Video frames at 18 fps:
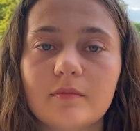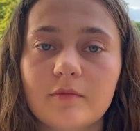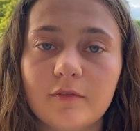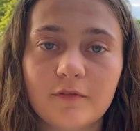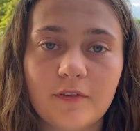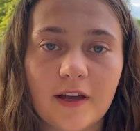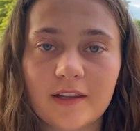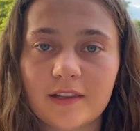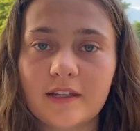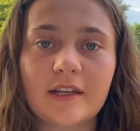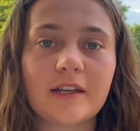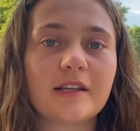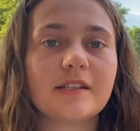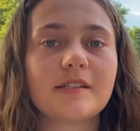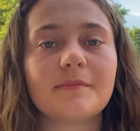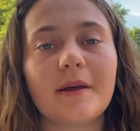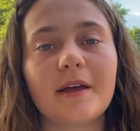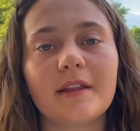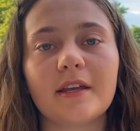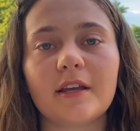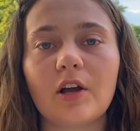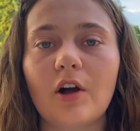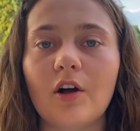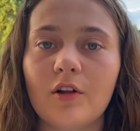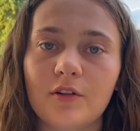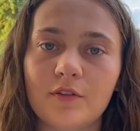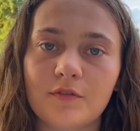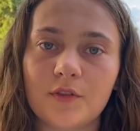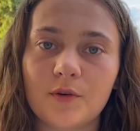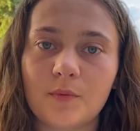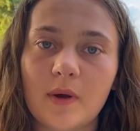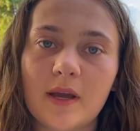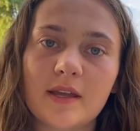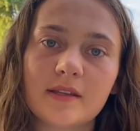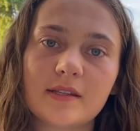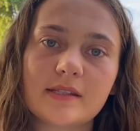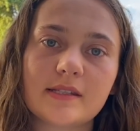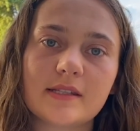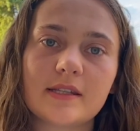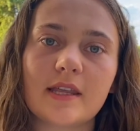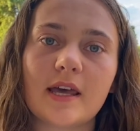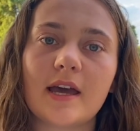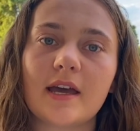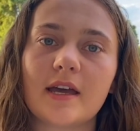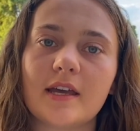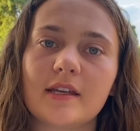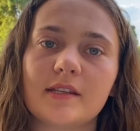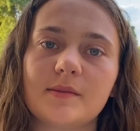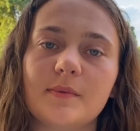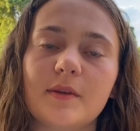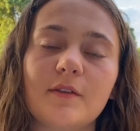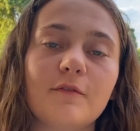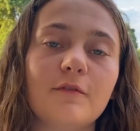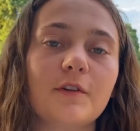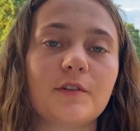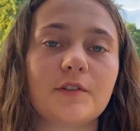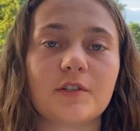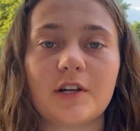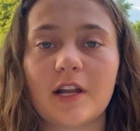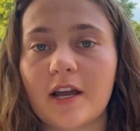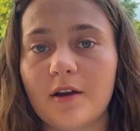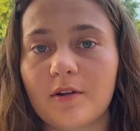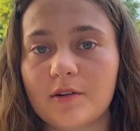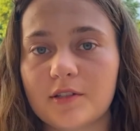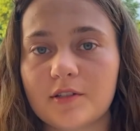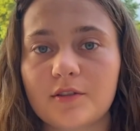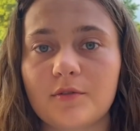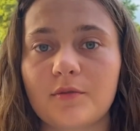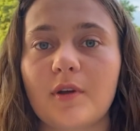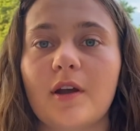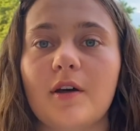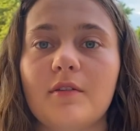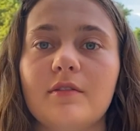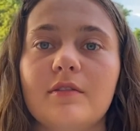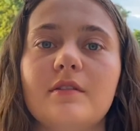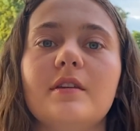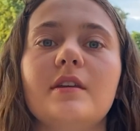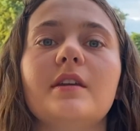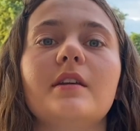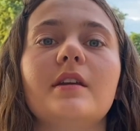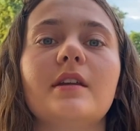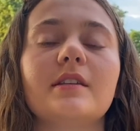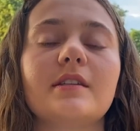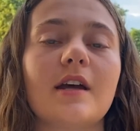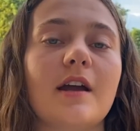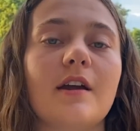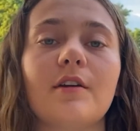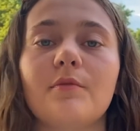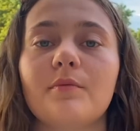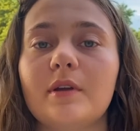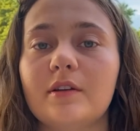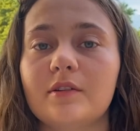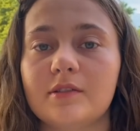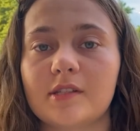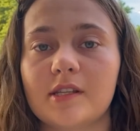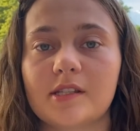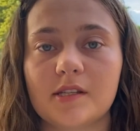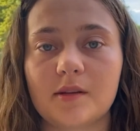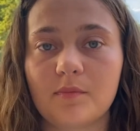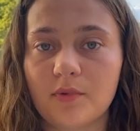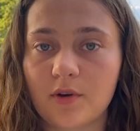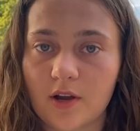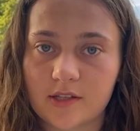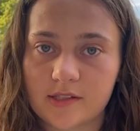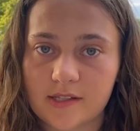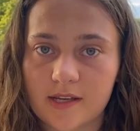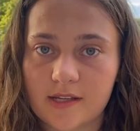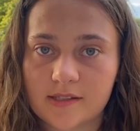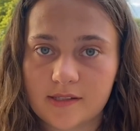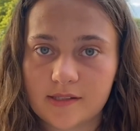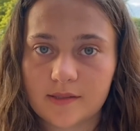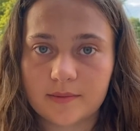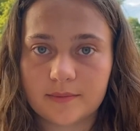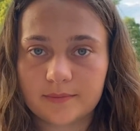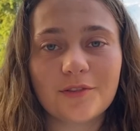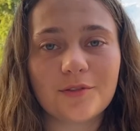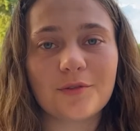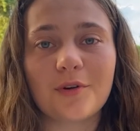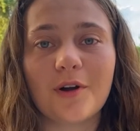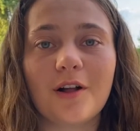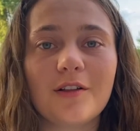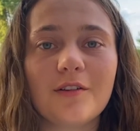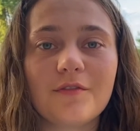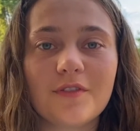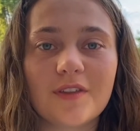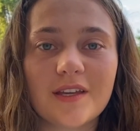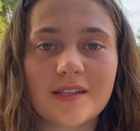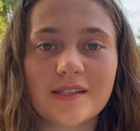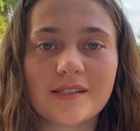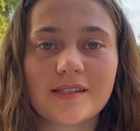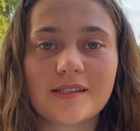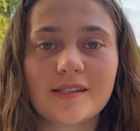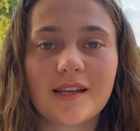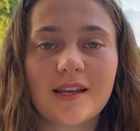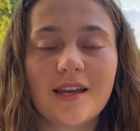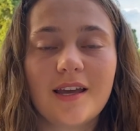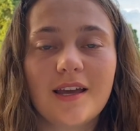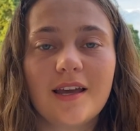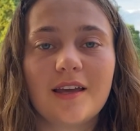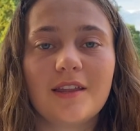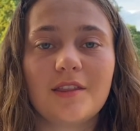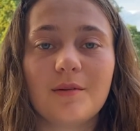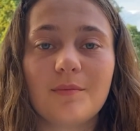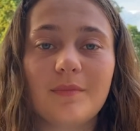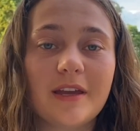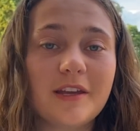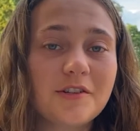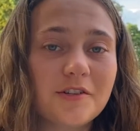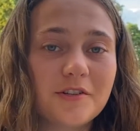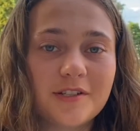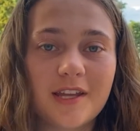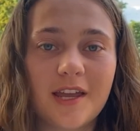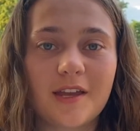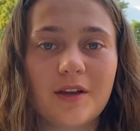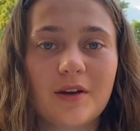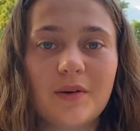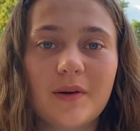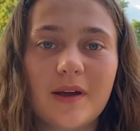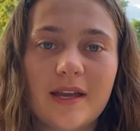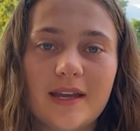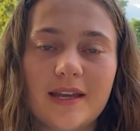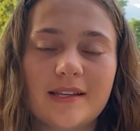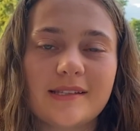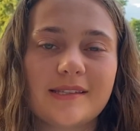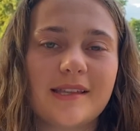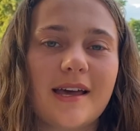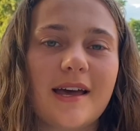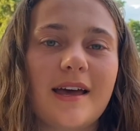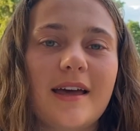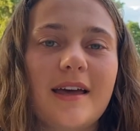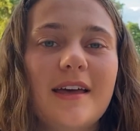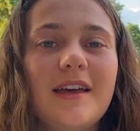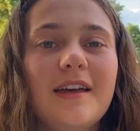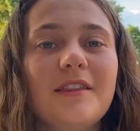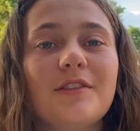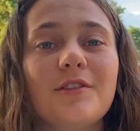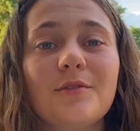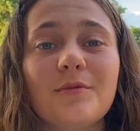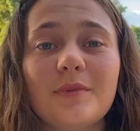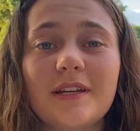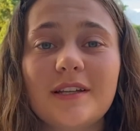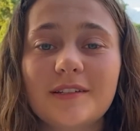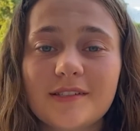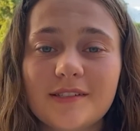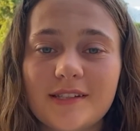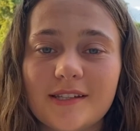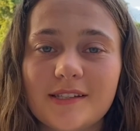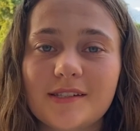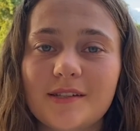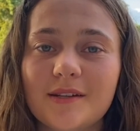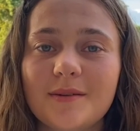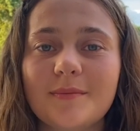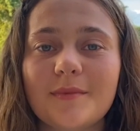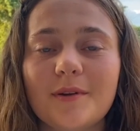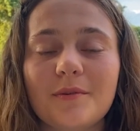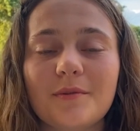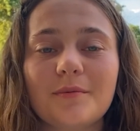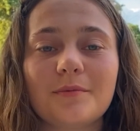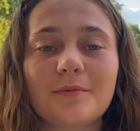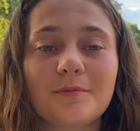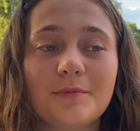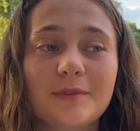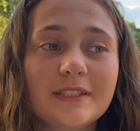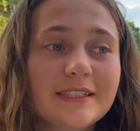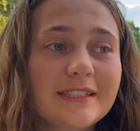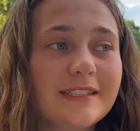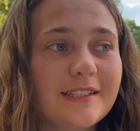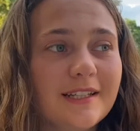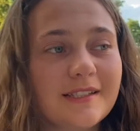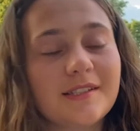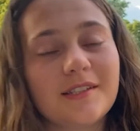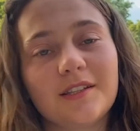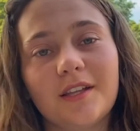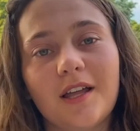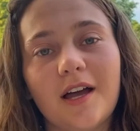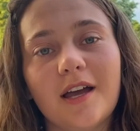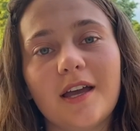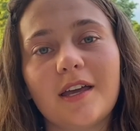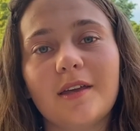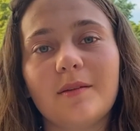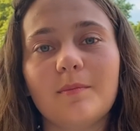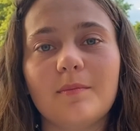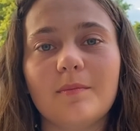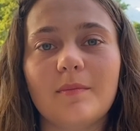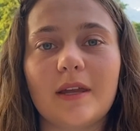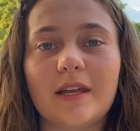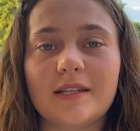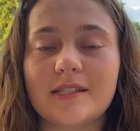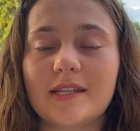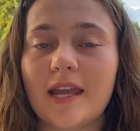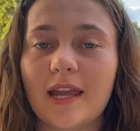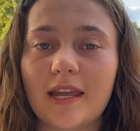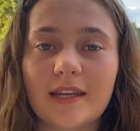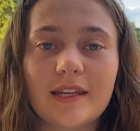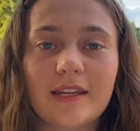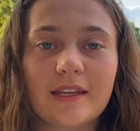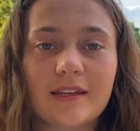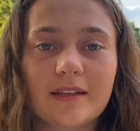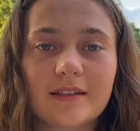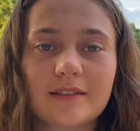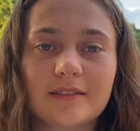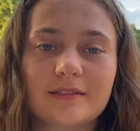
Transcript: finally expelling all of the waste that has been filtered out throughout the entire renal system process. Through all of this, the major takeaway is that the renal system really does a lot in maintaining